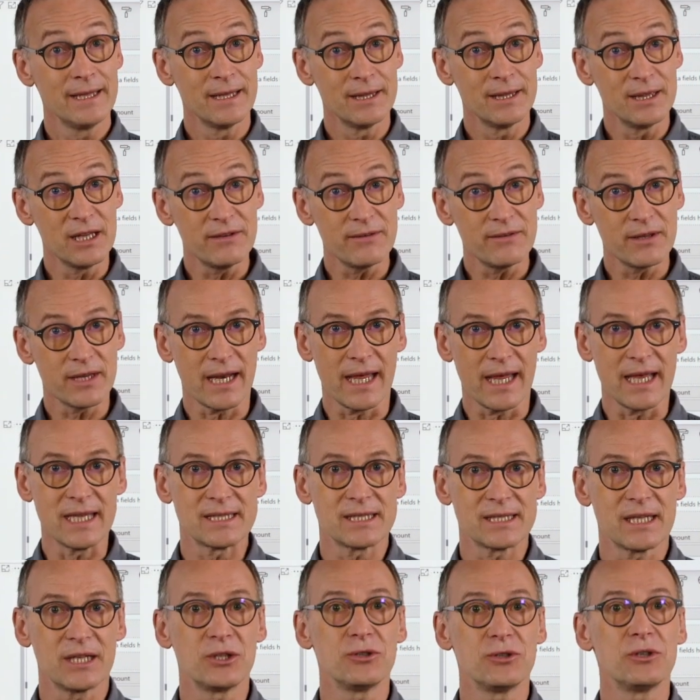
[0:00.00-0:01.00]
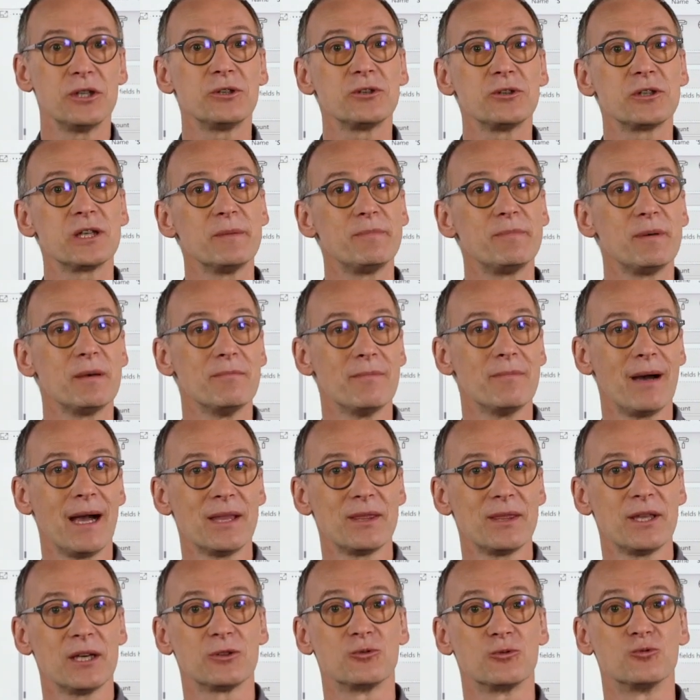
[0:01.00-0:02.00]
Nevertheless, you need to keep in
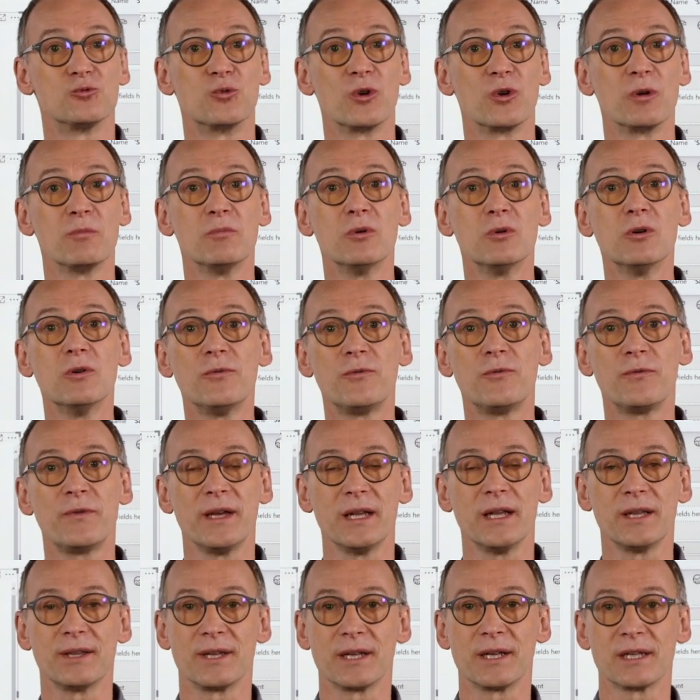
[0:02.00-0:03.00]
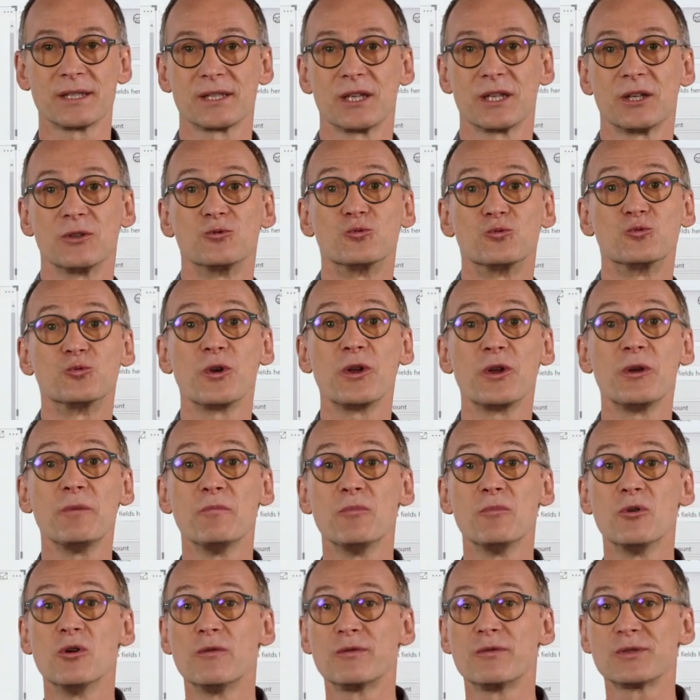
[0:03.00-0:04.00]
mind that remove filters
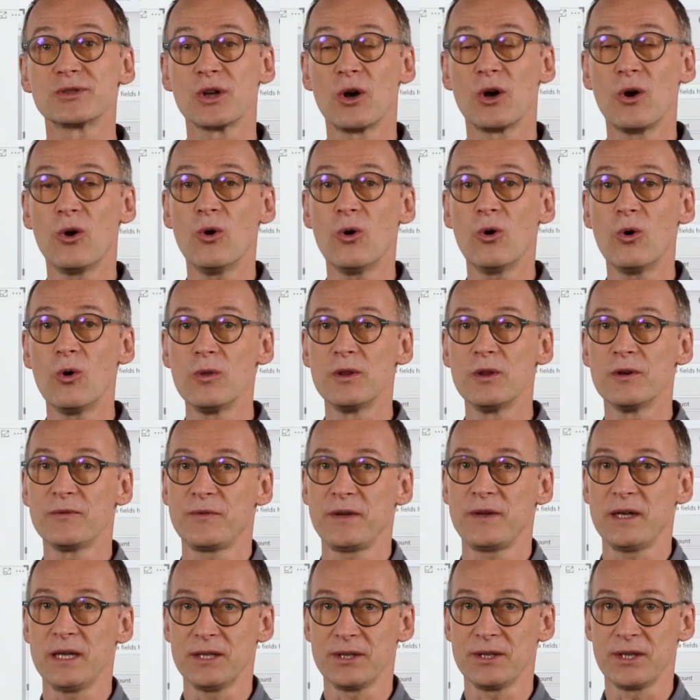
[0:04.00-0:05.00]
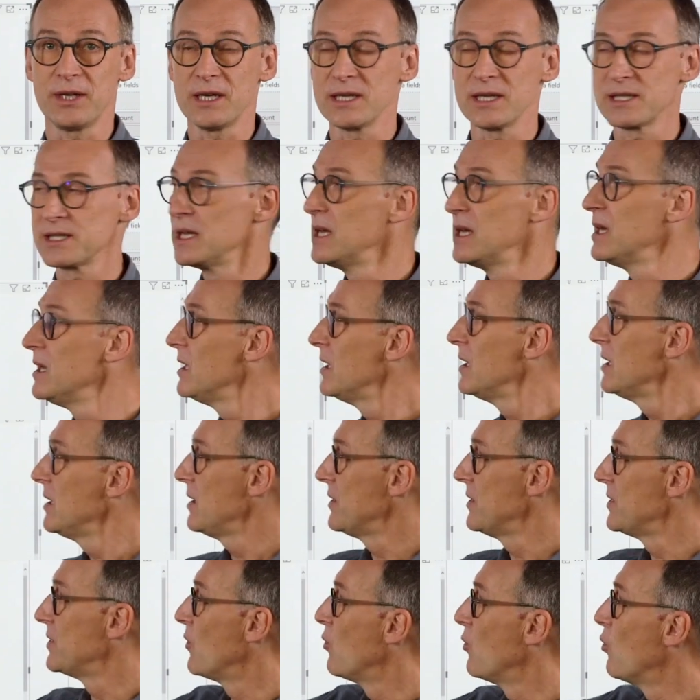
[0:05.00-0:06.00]
removes all the filters,
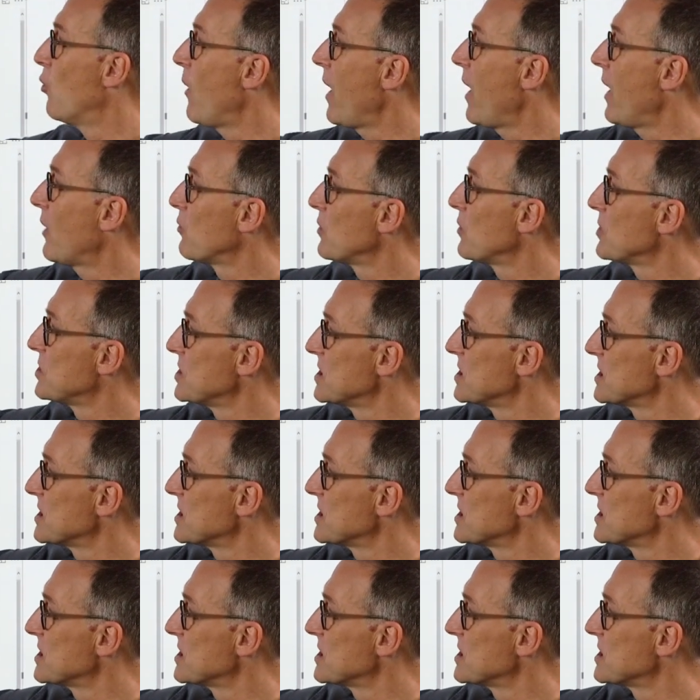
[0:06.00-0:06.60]
the one which